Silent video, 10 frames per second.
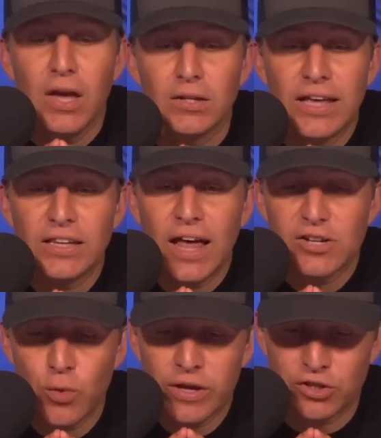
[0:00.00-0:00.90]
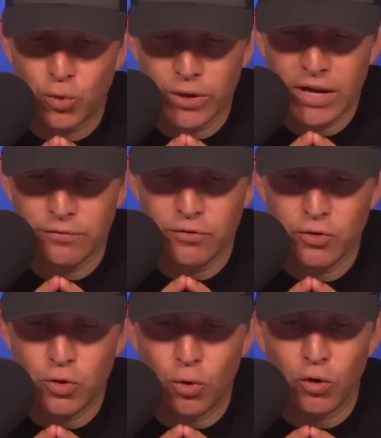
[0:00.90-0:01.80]
Late last week, a story out of New
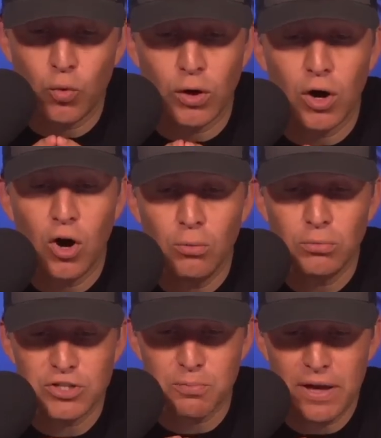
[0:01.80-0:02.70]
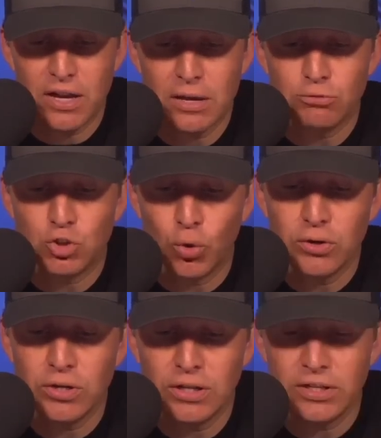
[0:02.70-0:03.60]
York where a homeless man named
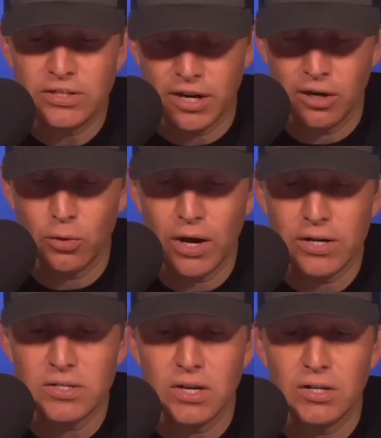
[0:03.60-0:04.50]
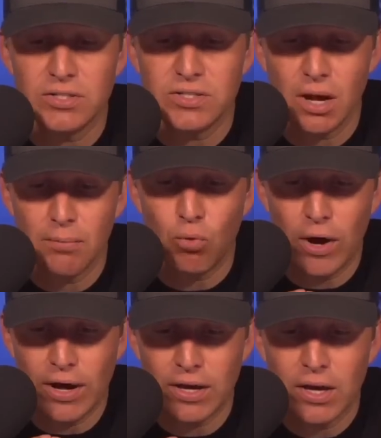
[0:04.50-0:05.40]
Jordan Neely terrorized a
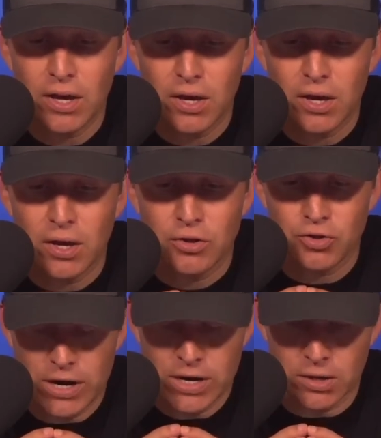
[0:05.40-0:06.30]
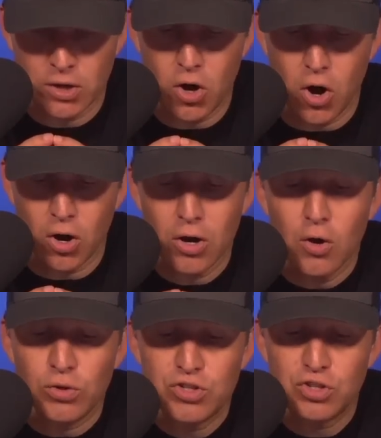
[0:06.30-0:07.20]
subway train car,
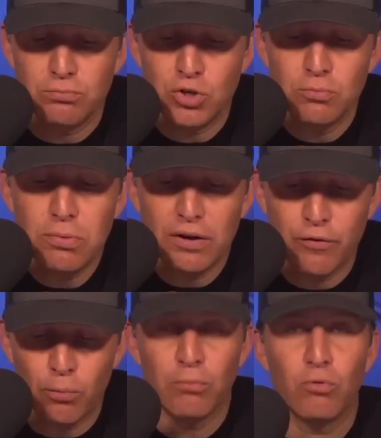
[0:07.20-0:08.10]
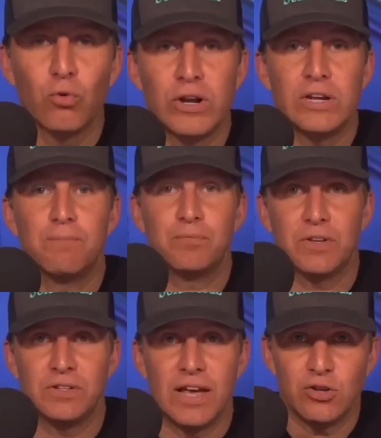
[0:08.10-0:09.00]
was subdued by former Marine
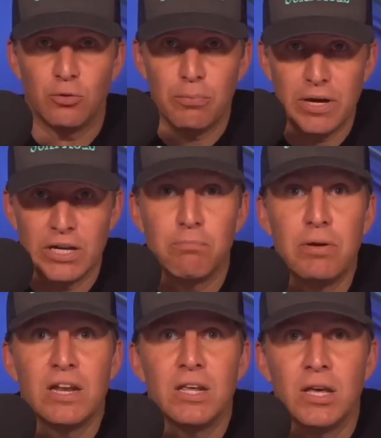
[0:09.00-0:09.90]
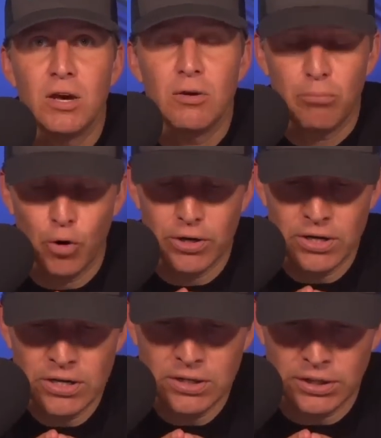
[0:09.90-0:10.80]
Daniel Penny. Penny put
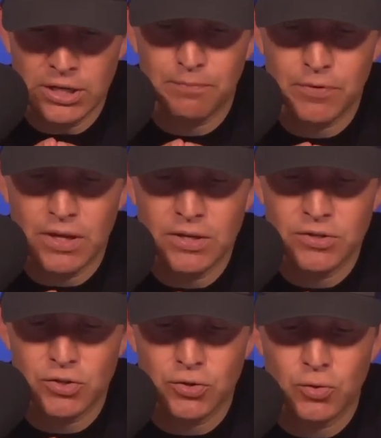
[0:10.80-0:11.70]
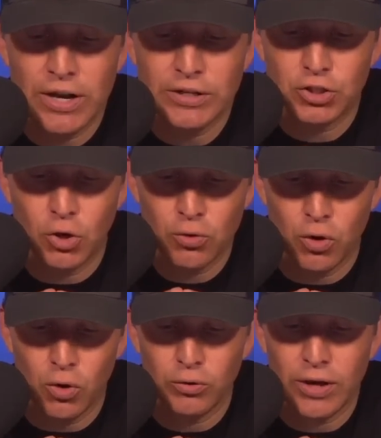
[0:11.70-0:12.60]
Neely into a
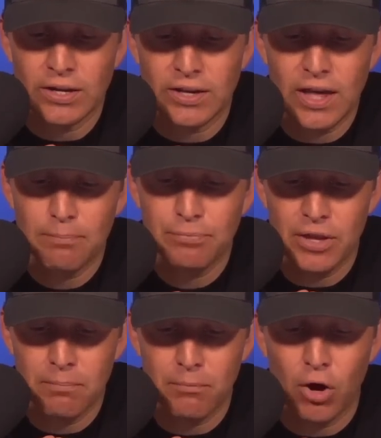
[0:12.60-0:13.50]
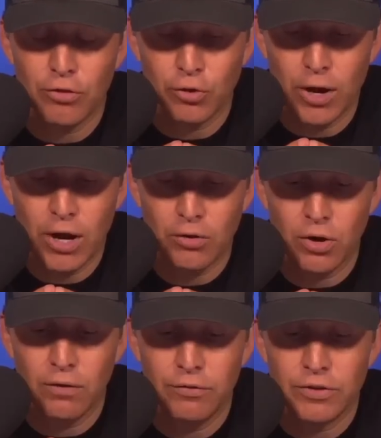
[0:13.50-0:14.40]
chokehold and kept him on the
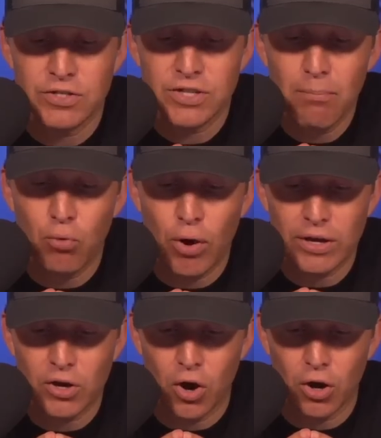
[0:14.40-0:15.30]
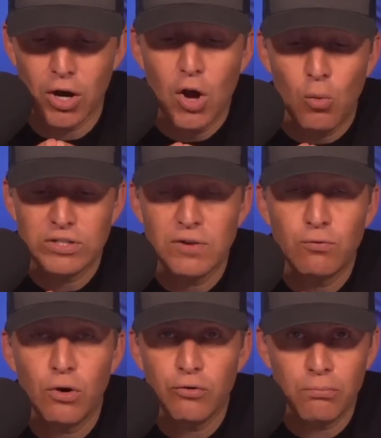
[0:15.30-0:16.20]
ground of the subway car, while
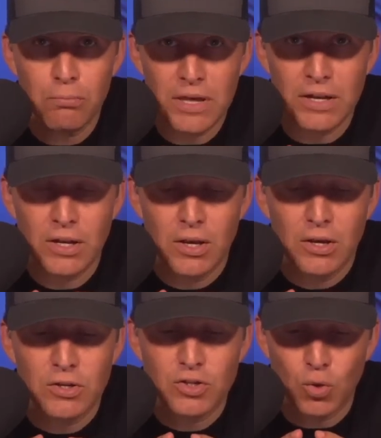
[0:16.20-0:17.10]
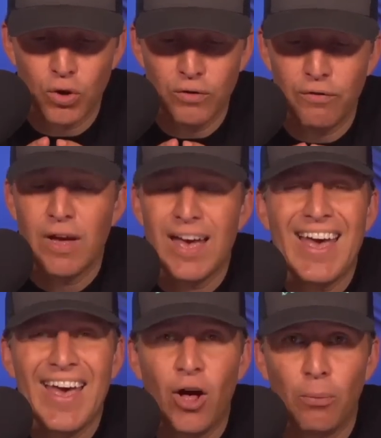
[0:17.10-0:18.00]
several other men sort of
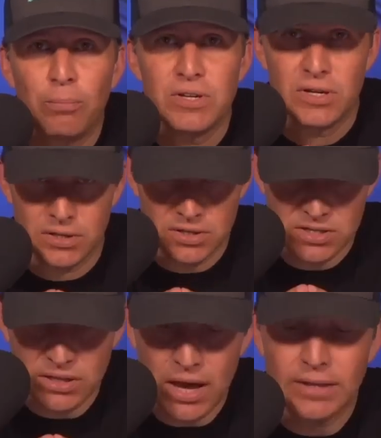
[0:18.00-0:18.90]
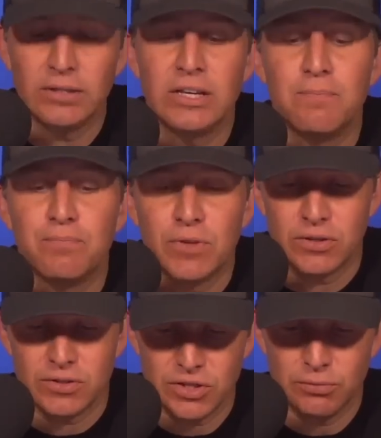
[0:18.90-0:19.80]
helped slightly
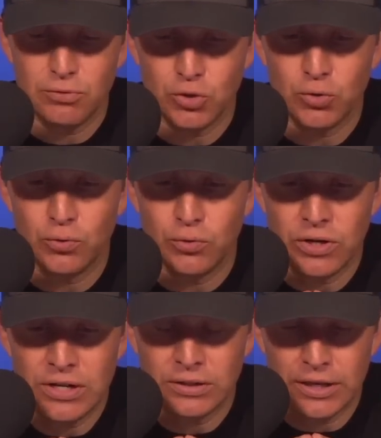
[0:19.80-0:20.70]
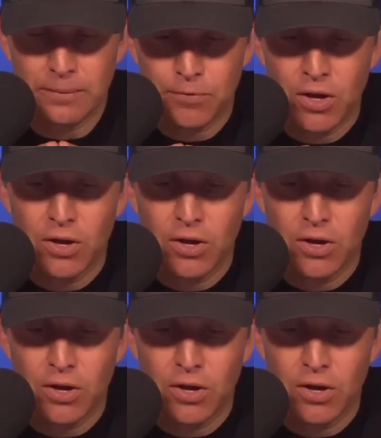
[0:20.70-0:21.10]
subdue Neely.